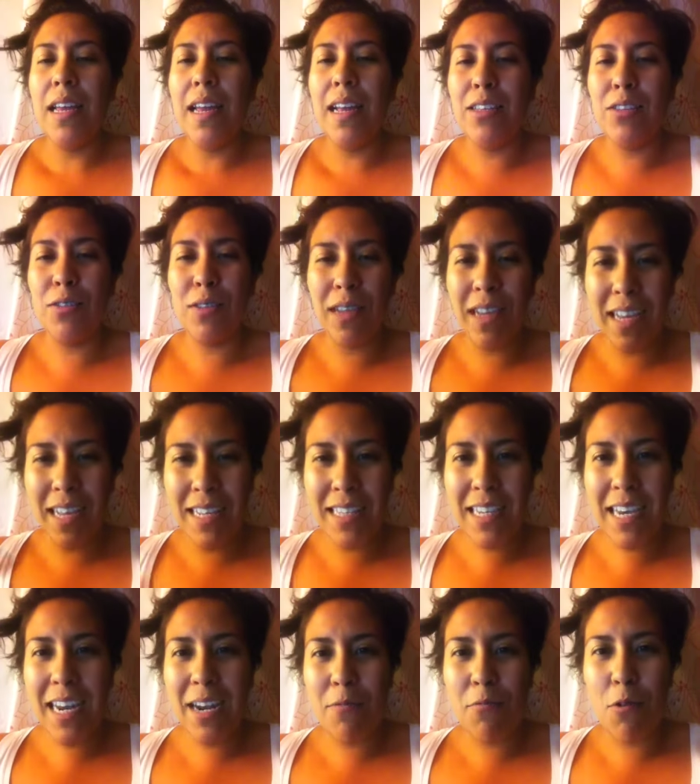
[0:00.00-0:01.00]
and so the kids
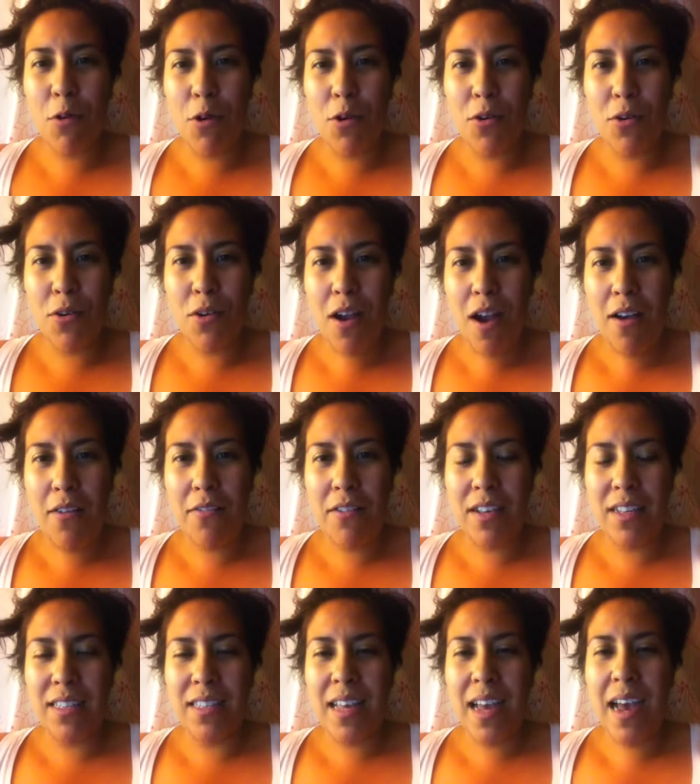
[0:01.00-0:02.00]
kind of wrote her off
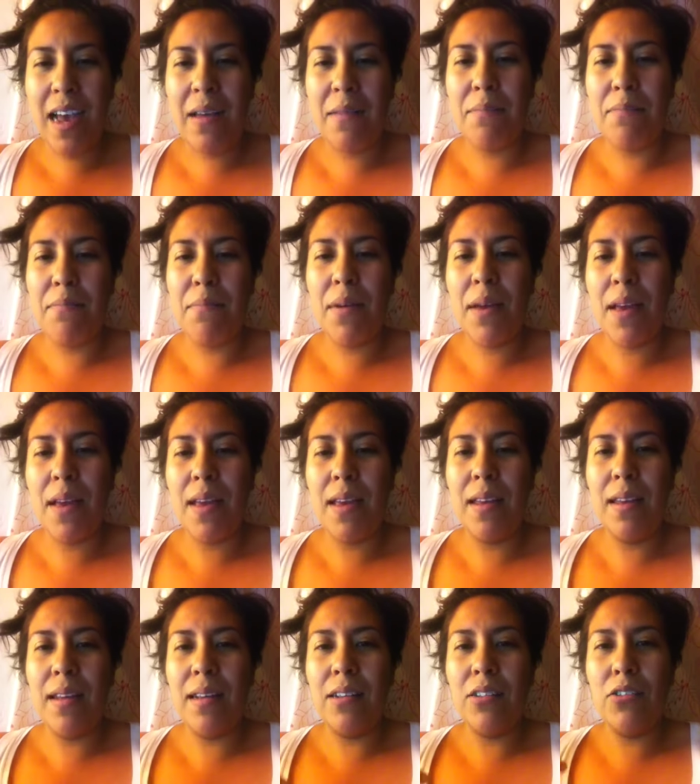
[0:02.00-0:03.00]
as that,
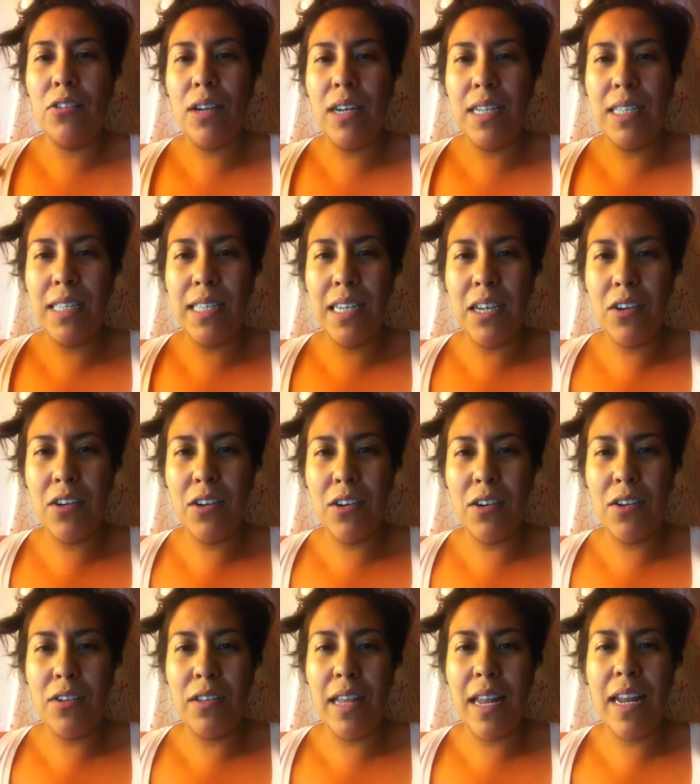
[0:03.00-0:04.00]
but trying to see
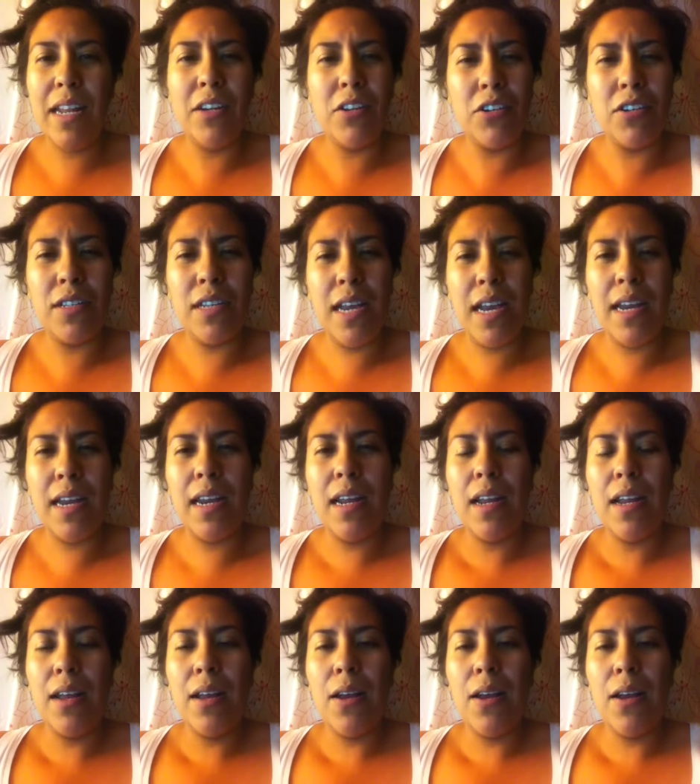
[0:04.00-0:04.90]
her, they didn't understand